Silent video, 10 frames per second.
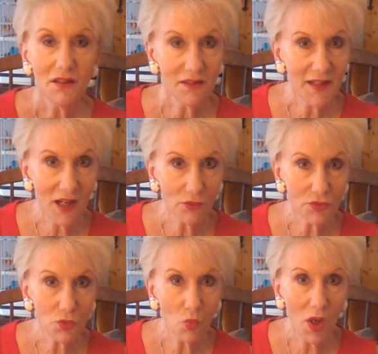down
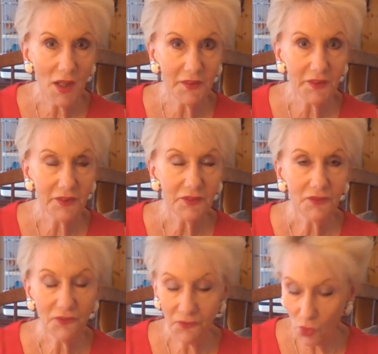to 1
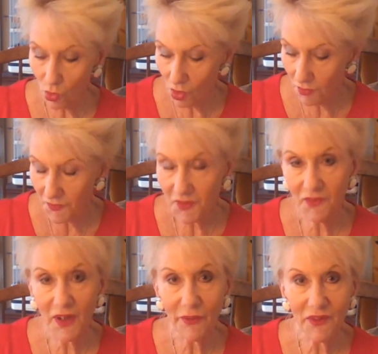for the
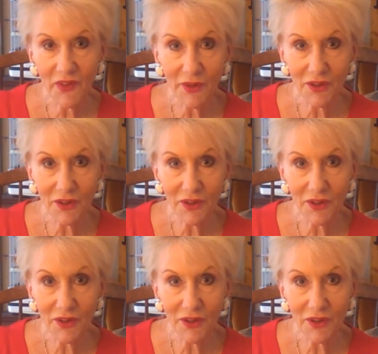very, very